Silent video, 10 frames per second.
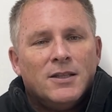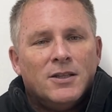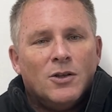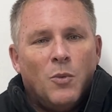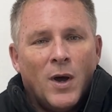
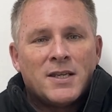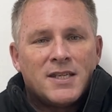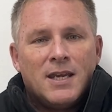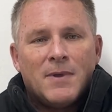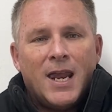the one
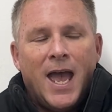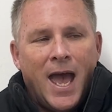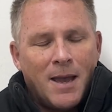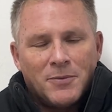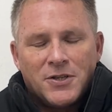team that
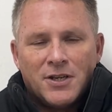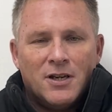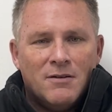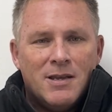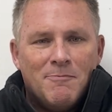
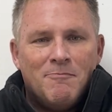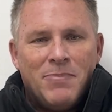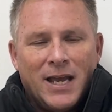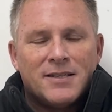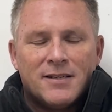absolutely
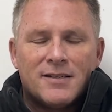battered